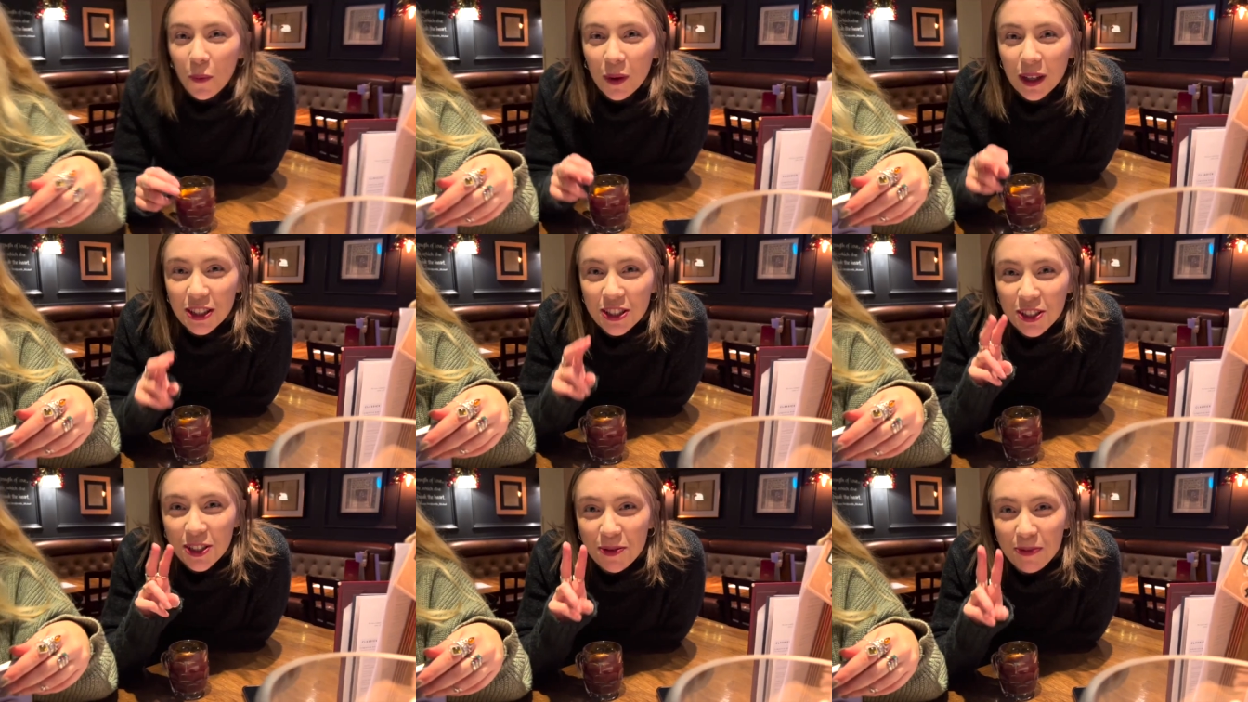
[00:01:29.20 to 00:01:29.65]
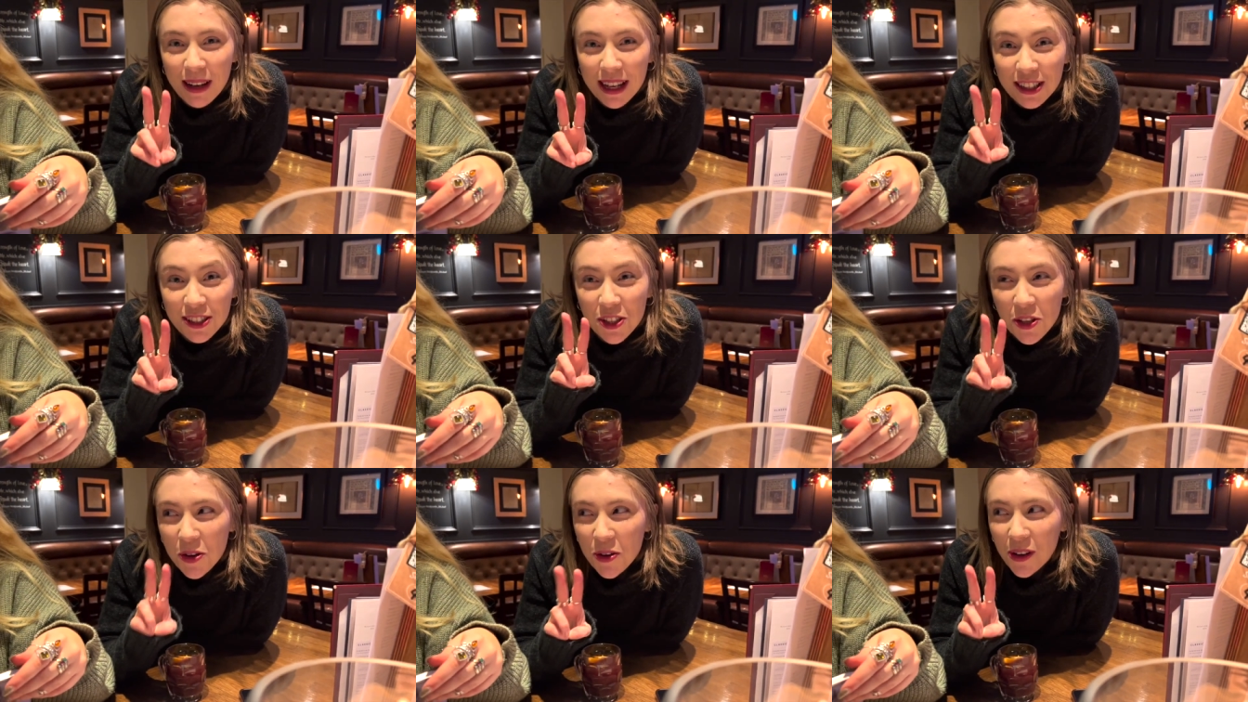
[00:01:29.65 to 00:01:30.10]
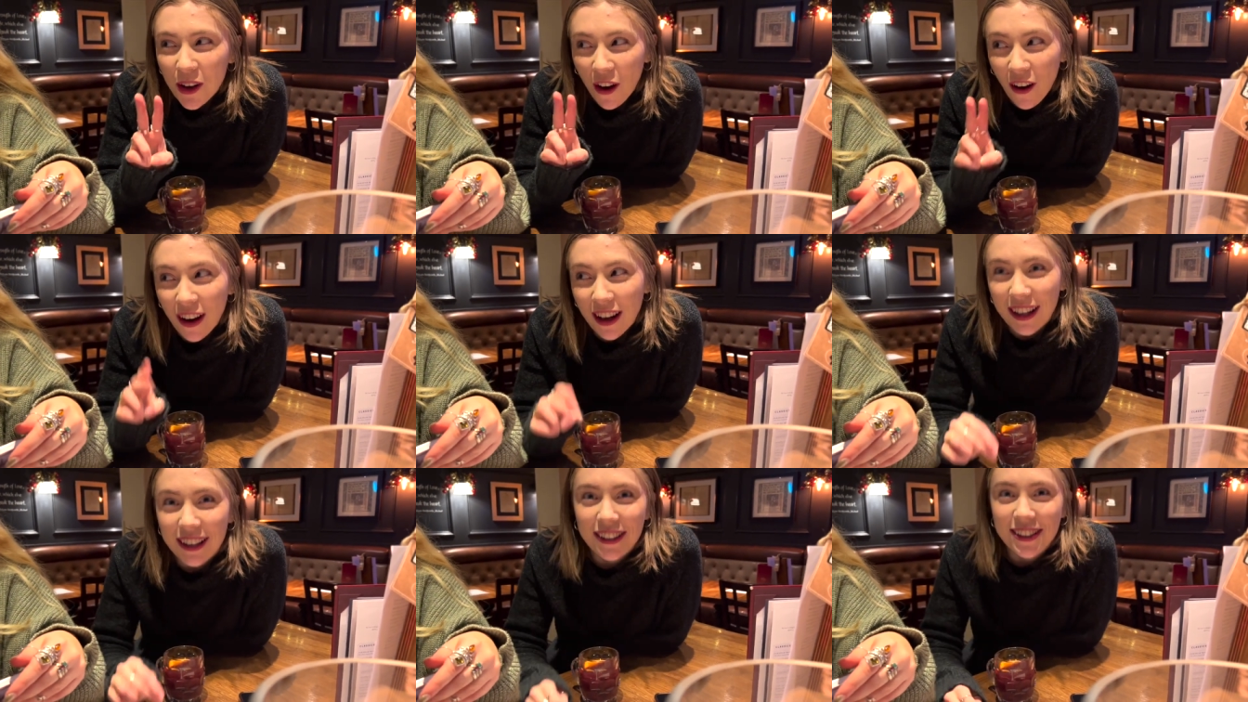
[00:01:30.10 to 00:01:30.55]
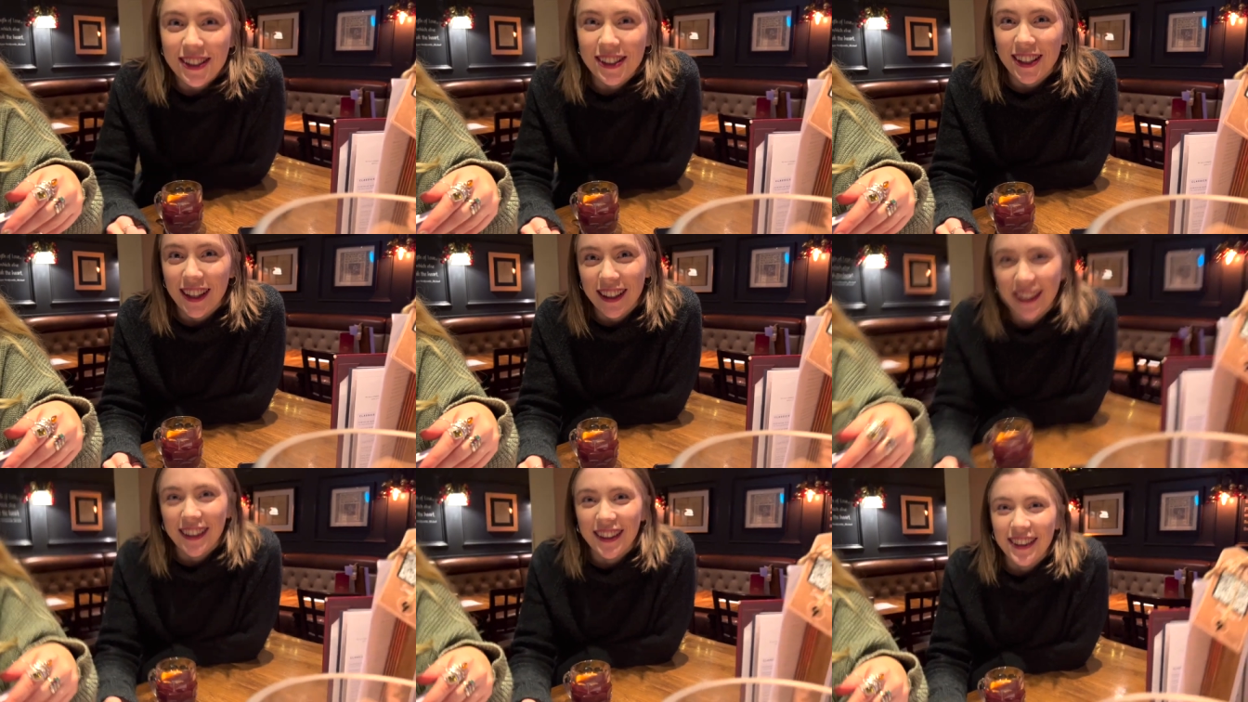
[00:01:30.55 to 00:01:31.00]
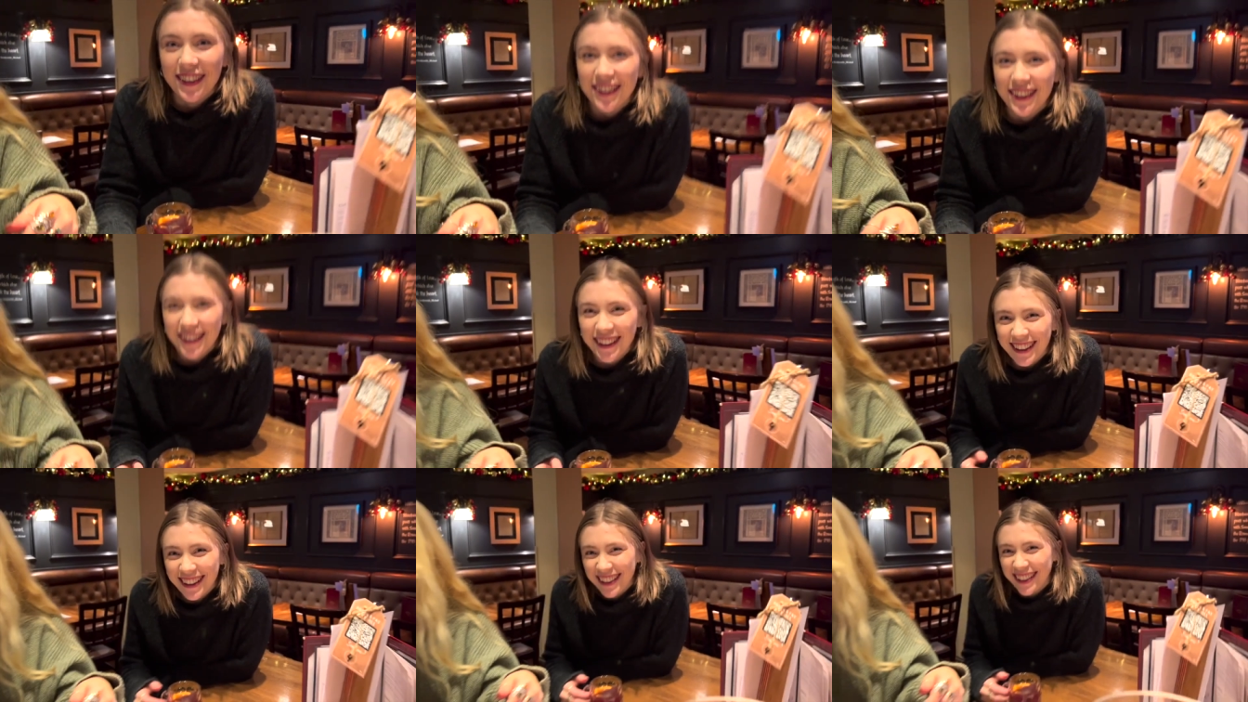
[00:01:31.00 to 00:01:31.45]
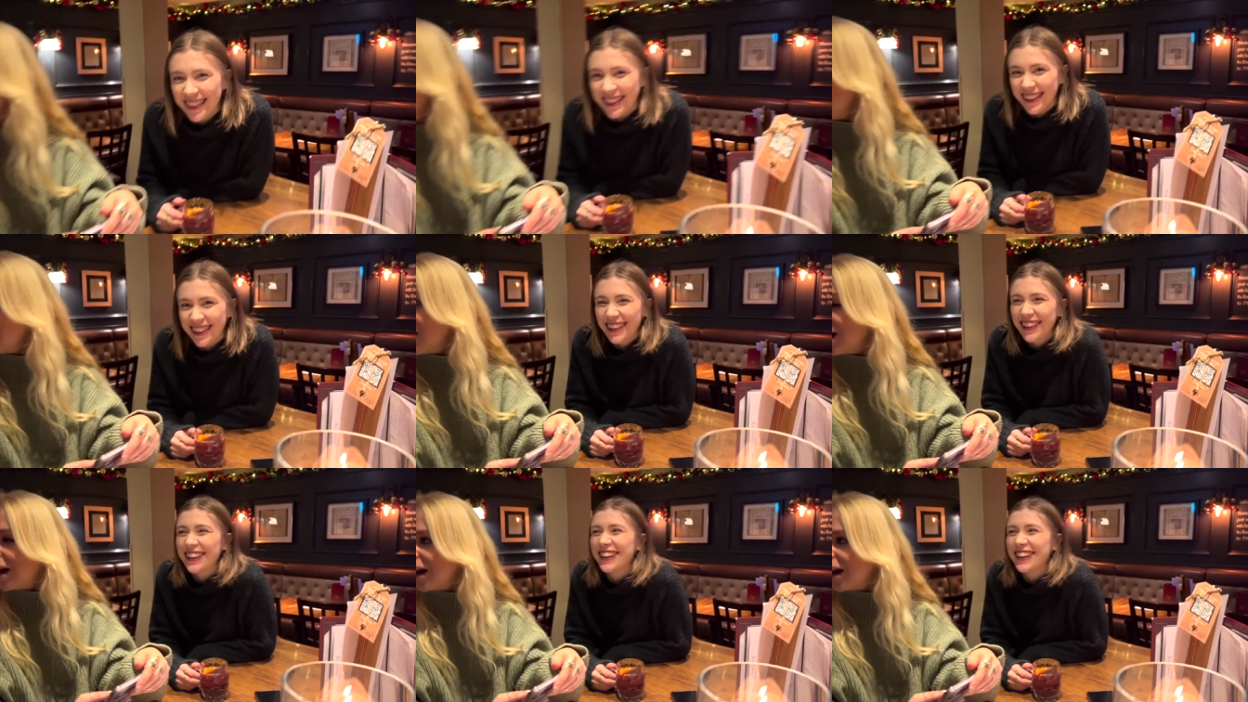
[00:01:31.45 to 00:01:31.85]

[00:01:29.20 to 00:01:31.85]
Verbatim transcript: we just met two guys. We just met two,